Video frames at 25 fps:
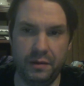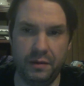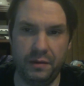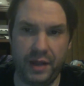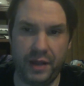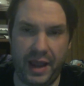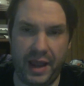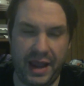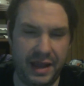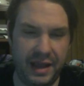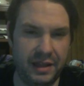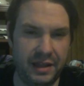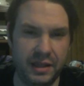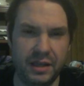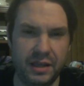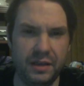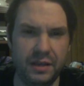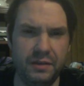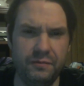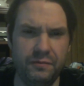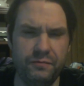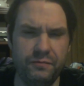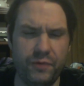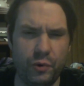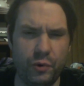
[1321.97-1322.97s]
Haley
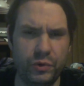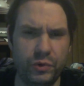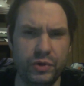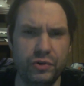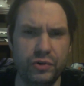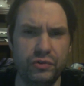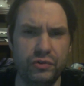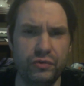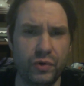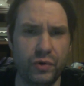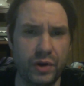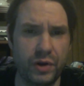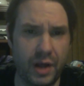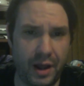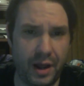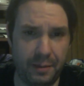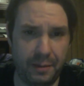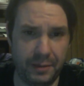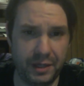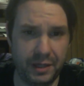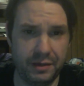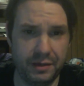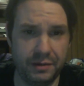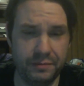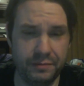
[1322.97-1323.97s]
voters for
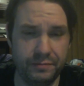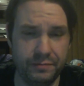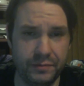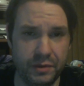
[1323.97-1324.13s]
Kamala,